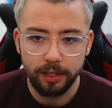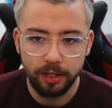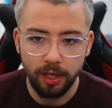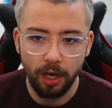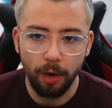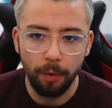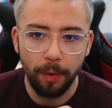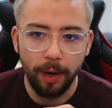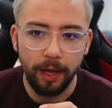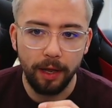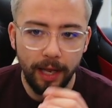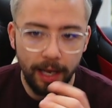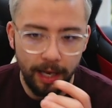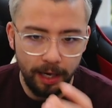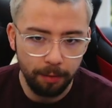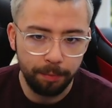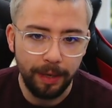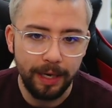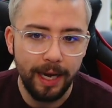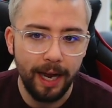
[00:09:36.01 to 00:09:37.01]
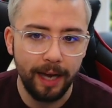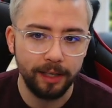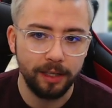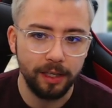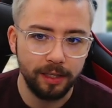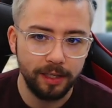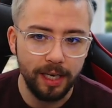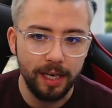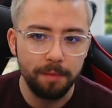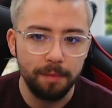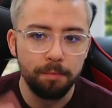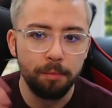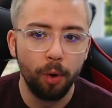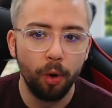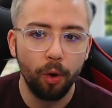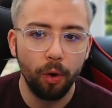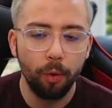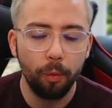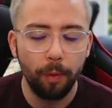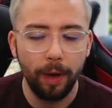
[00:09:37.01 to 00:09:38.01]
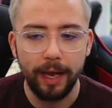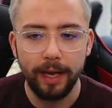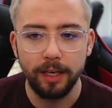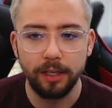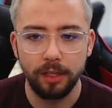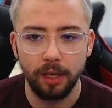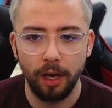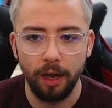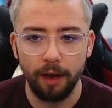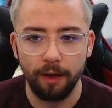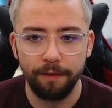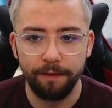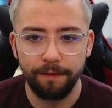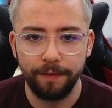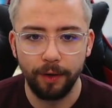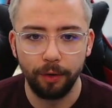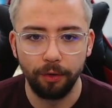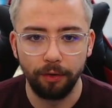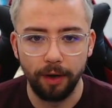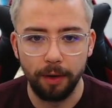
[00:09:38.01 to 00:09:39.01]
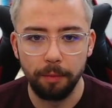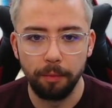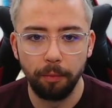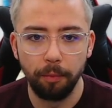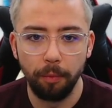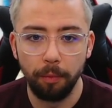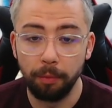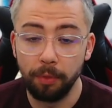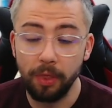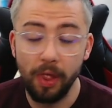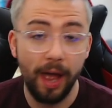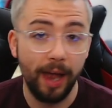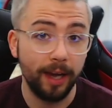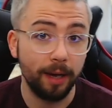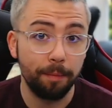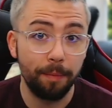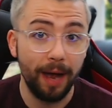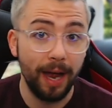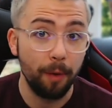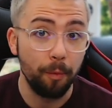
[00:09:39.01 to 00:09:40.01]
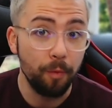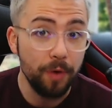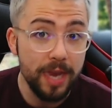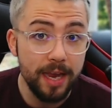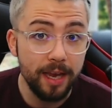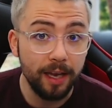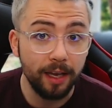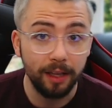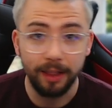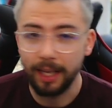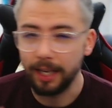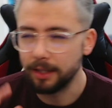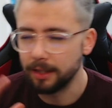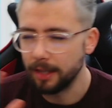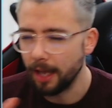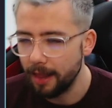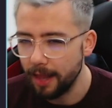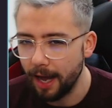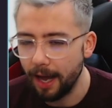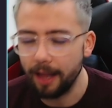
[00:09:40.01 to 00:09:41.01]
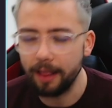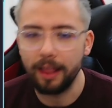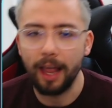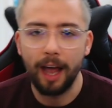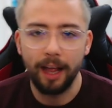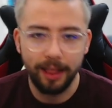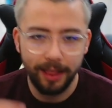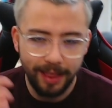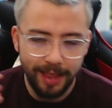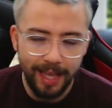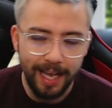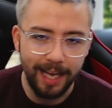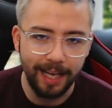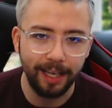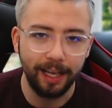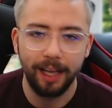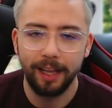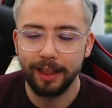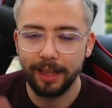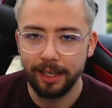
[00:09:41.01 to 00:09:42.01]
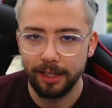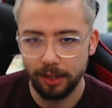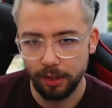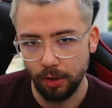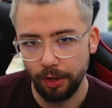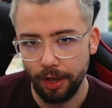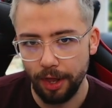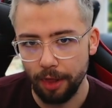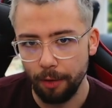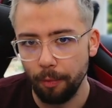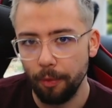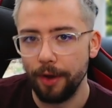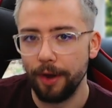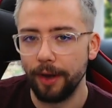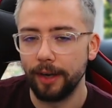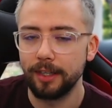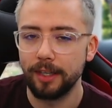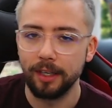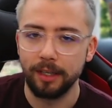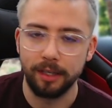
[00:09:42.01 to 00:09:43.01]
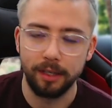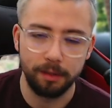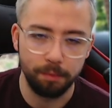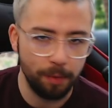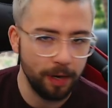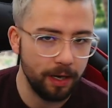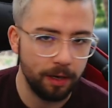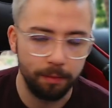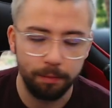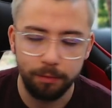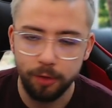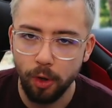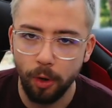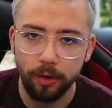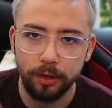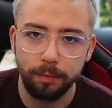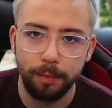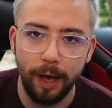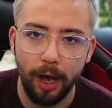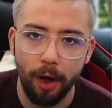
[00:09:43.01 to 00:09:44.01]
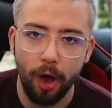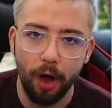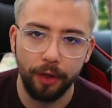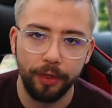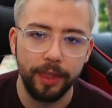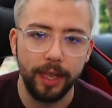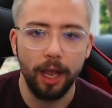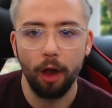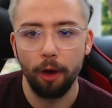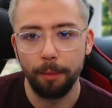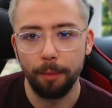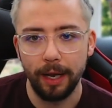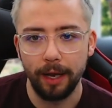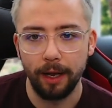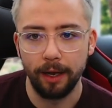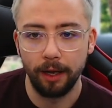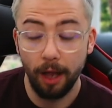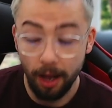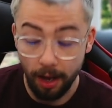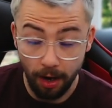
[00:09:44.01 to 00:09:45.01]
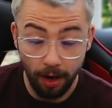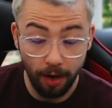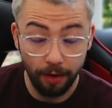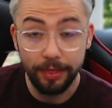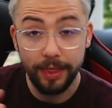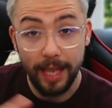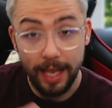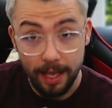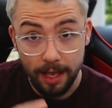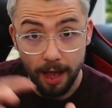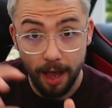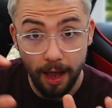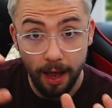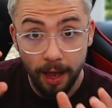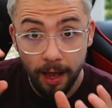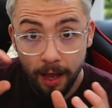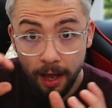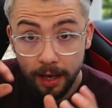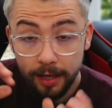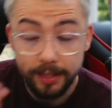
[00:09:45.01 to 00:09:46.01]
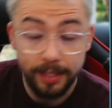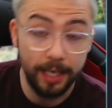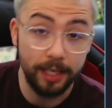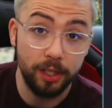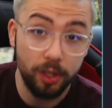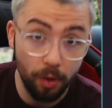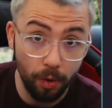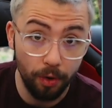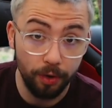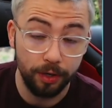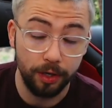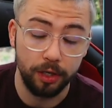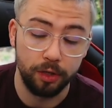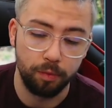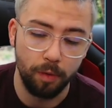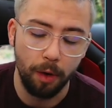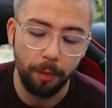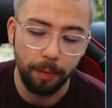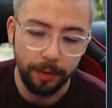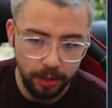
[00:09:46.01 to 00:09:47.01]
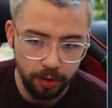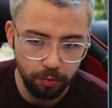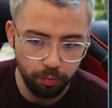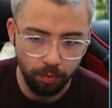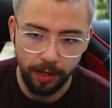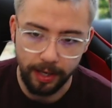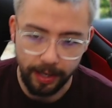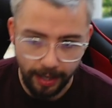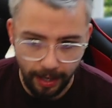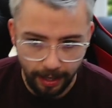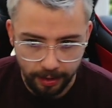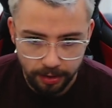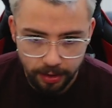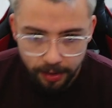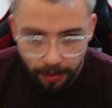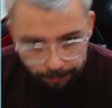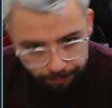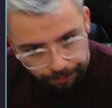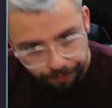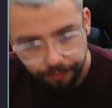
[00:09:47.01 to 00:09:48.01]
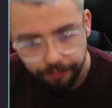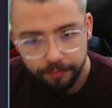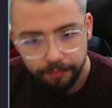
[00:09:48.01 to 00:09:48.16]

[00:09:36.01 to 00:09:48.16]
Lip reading: So it would be nice to see more ways of filtering, like by week and things like that. I think this is all in the works. This has been talked about on the Discord as well, which is really nice.